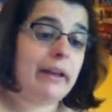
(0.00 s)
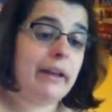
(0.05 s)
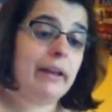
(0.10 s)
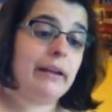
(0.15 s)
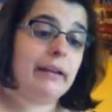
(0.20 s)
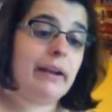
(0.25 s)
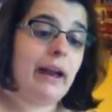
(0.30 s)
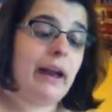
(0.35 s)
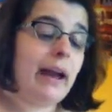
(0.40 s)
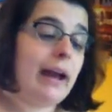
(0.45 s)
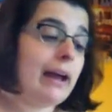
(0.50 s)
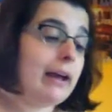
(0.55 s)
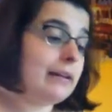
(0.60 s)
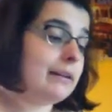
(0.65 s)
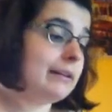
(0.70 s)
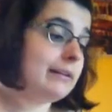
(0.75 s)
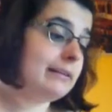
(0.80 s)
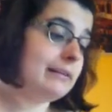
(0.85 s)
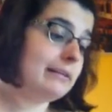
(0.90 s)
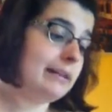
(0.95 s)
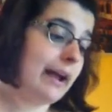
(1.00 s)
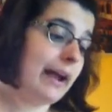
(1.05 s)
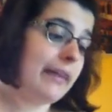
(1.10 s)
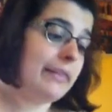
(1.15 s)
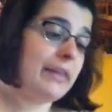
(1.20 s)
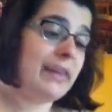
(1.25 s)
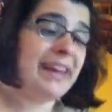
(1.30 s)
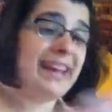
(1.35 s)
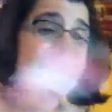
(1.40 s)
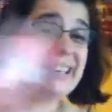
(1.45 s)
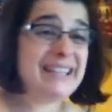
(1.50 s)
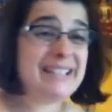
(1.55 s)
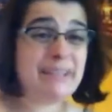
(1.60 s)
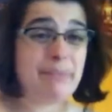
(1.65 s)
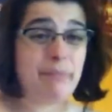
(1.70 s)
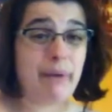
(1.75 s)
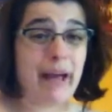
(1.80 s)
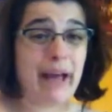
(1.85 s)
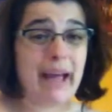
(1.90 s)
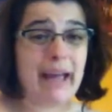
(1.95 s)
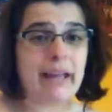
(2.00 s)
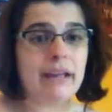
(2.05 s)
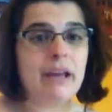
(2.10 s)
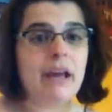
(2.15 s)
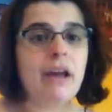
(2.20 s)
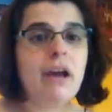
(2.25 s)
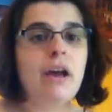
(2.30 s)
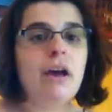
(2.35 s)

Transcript: and I think I need to buy